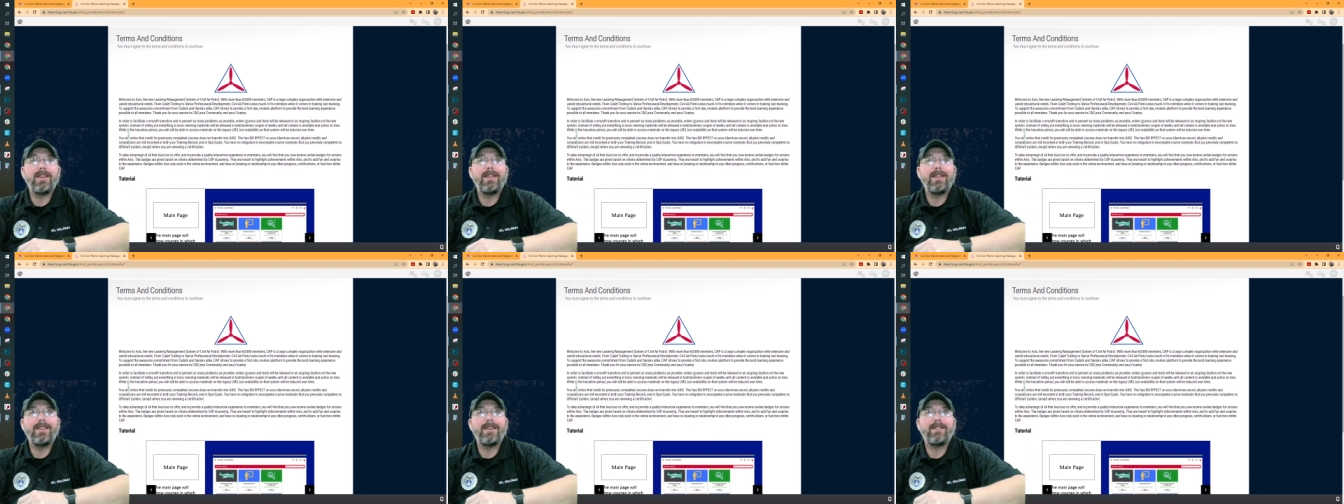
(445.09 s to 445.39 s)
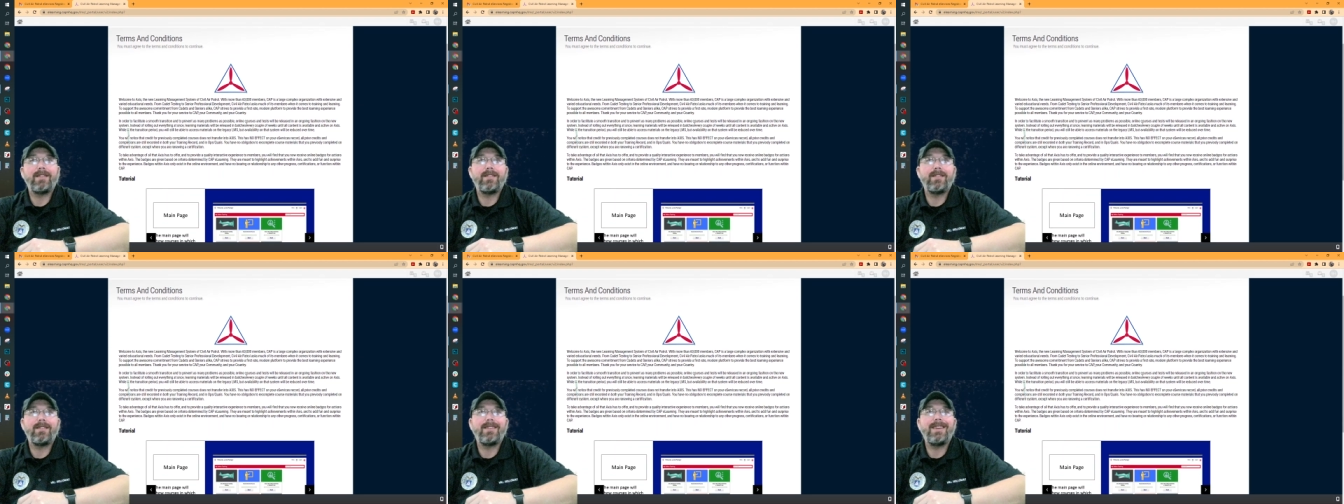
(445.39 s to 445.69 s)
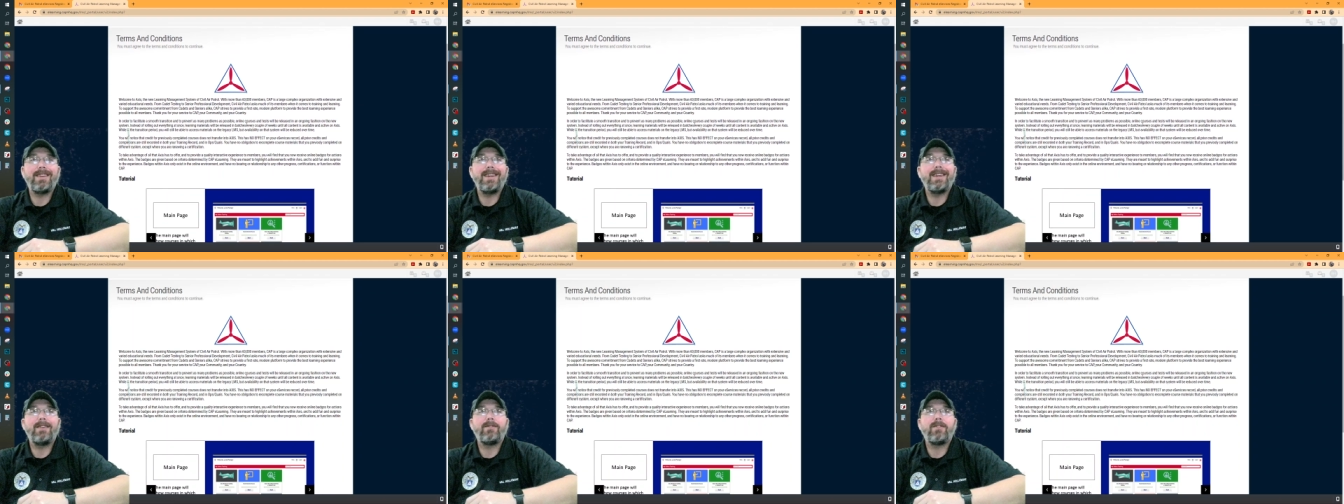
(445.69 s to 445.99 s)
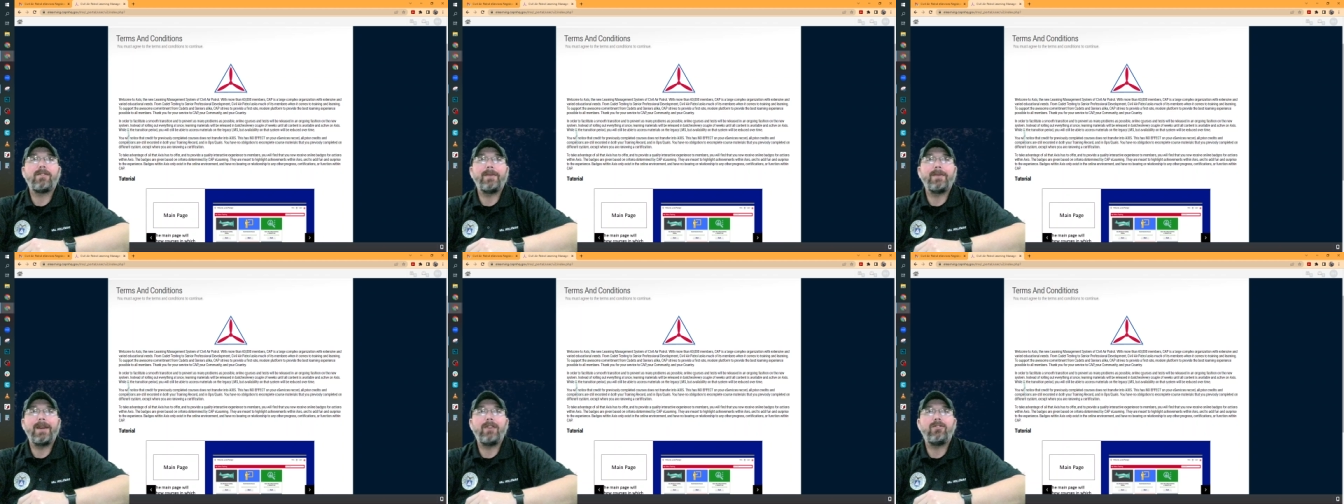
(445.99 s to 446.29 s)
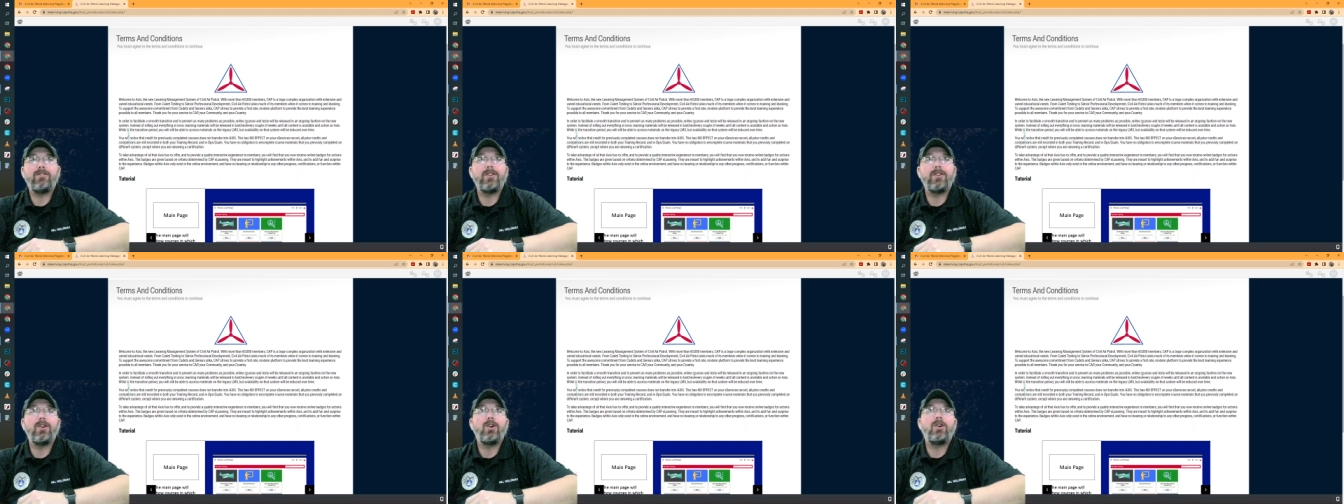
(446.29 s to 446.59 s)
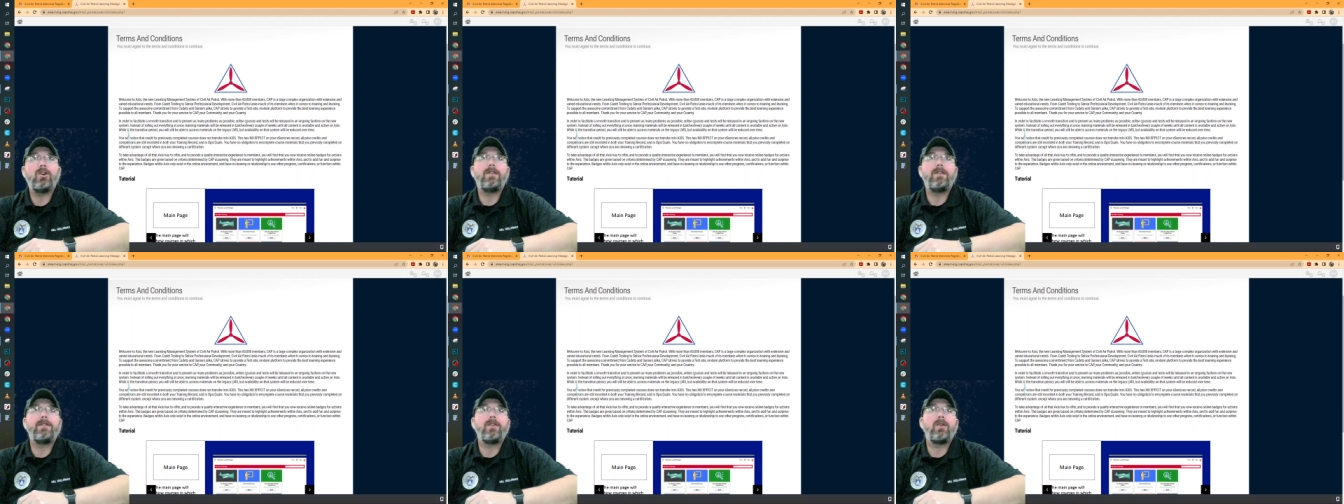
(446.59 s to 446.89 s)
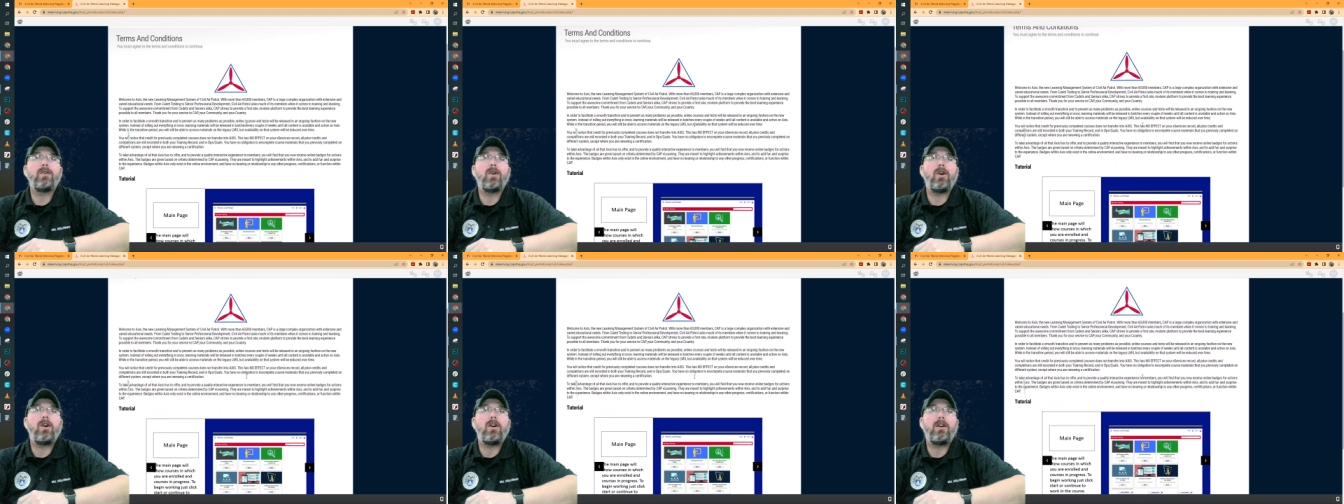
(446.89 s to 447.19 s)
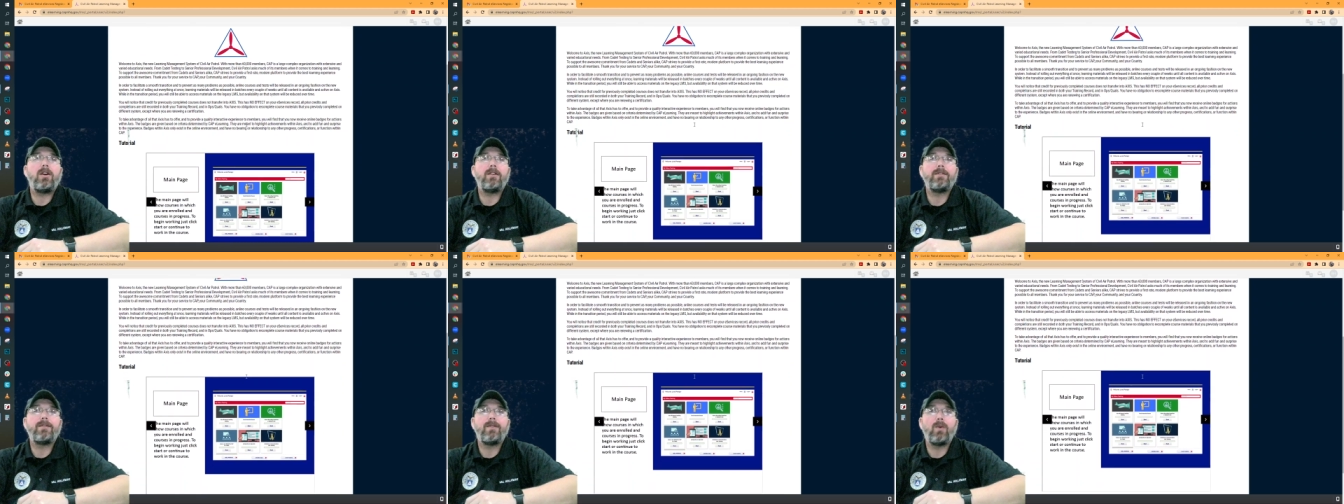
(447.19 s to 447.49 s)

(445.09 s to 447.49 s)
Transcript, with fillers: This is the information overall